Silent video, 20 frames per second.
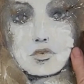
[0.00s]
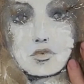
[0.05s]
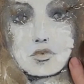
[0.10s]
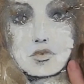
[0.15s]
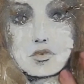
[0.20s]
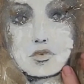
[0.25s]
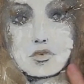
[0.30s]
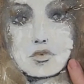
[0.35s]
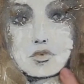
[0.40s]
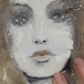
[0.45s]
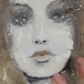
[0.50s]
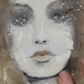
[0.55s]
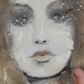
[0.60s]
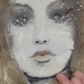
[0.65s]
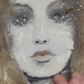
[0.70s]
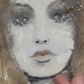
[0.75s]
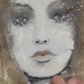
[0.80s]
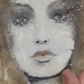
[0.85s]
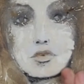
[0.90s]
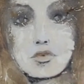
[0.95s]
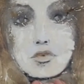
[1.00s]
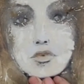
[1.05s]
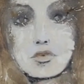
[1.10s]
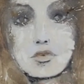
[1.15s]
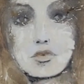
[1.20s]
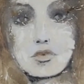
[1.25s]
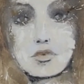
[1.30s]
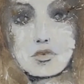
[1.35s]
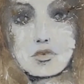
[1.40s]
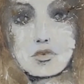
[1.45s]

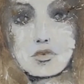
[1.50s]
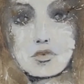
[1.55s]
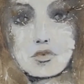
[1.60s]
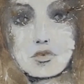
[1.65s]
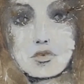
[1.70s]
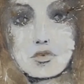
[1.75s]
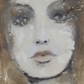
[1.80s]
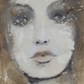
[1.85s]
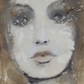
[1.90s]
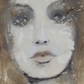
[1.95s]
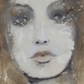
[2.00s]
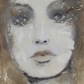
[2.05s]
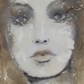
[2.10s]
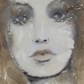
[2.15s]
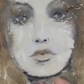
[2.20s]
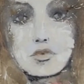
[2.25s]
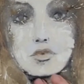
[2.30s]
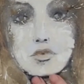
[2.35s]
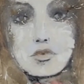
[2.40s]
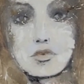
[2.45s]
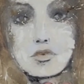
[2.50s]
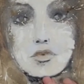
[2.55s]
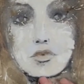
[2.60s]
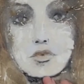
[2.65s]
No one is speaking in this clip.